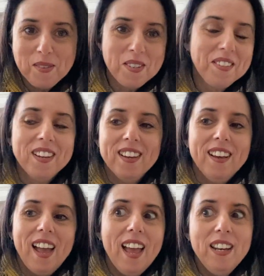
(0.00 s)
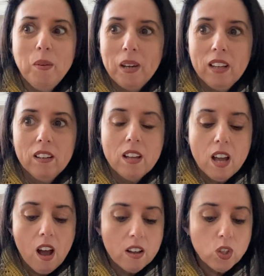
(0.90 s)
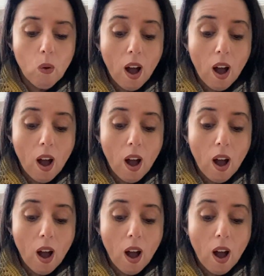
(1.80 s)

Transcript: And anyway, so